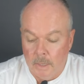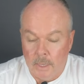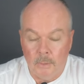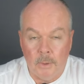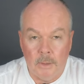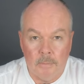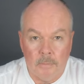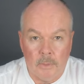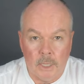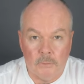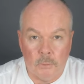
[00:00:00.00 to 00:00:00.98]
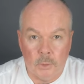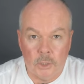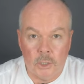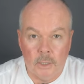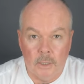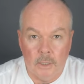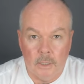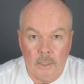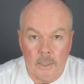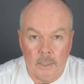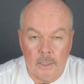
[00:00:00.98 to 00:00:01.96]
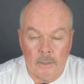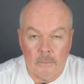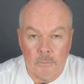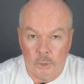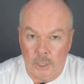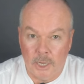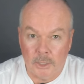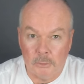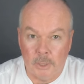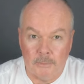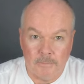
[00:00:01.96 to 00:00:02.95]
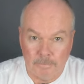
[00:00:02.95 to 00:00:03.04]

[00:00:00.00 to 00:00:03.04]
anyway, thanks for watching. Uh, see you next week.